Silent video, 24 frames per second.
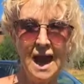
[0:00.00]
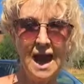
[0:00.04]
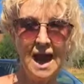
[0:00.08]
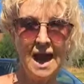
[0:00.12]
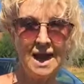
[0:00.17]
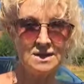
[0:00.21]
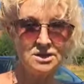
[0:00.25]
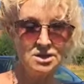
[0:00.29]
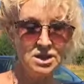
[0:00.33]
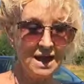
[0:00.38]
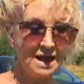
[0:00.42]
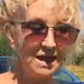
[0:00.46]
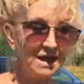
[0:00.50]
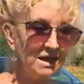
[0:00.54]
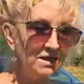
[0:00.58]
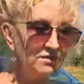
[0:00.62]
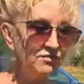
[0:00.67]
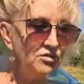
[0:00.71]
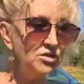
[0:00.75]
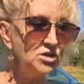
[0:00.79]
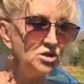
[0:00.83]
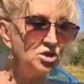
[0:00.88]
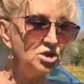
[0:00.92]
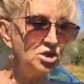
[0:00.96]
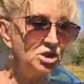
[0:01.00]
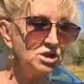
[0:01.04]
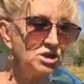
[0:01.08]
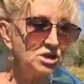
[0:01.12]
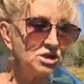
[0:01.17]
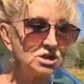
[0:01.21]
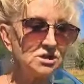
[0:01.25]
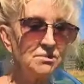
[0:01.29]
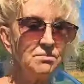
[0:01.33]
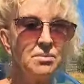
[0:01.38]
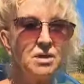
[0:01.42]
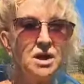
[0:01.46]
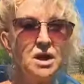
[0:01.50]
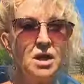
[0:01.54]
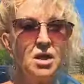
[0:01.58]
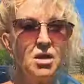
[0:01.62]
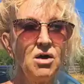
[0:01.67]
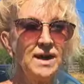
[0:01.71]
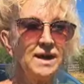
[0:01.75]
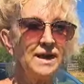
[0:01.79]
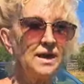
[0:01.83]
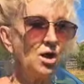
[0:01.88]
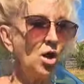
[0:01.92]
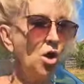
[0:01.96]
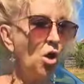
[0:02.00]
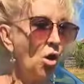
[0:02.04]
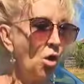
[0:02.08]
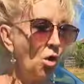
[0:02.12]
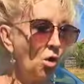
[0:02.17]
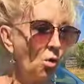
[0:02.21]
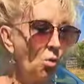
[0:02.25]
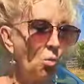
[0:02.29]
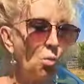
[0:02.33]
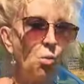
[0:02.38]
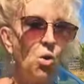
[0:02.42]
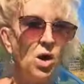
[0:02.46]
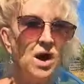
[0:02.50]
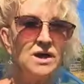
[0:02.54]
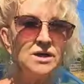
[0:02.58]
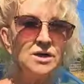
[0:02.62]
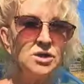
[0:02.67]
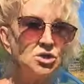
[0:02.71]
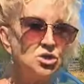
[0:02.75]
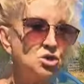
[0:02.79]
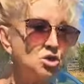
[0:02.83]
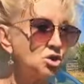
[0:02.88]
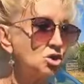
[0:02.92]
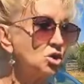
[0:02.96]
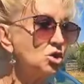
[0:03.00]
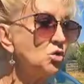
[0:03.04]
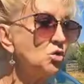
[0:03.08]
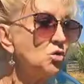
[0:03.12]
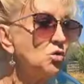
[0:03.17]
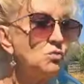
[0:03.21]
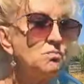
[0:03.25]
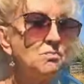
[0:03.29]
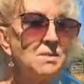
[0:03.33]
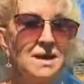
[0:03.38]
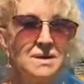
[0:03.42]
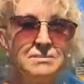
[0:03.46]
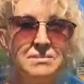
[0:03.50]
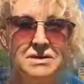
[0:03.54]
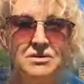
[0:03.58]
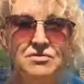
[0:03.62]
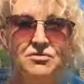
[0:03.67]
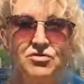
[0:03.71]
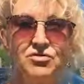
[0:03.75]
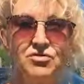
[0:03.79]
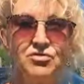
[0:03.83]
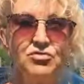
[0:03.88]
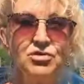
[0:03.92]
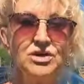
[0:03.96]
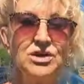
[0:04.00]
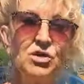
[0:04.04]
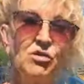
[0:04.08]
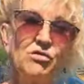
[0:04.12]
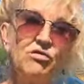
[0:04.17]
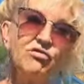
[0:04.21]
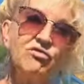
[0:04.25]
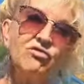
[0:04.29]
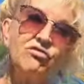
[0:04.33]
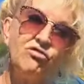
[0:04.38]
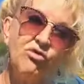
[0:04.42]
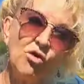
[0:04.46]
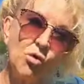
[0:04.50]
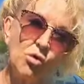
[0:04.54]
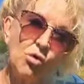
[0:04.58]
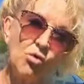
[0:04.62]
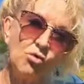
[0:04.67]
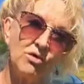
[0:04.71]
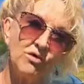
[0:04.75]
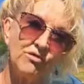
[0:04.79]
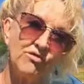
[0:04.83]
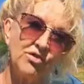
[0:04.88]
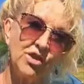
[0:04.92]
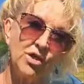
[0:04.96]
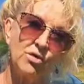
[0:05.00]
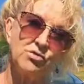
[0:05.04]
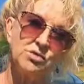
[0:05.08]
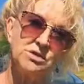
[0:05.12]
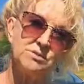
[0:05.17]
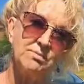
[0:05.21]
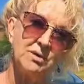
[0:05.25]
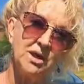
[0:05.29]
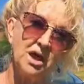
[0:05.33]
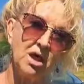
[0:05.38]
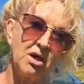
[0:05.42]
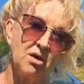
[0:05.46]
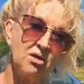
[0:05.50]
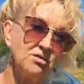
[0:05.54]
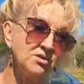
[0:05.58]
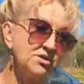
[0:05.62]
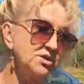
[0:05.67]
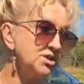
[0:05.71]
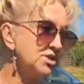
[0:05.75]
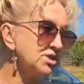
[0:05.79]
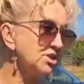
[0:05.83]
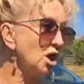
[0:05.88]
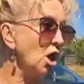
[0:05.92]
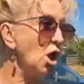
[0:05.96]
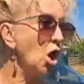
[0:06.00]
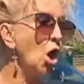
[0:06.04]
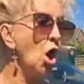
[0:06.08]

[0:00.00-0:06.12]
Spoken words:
and even just supplying 1, 2, maybe 3 or 4 of those plants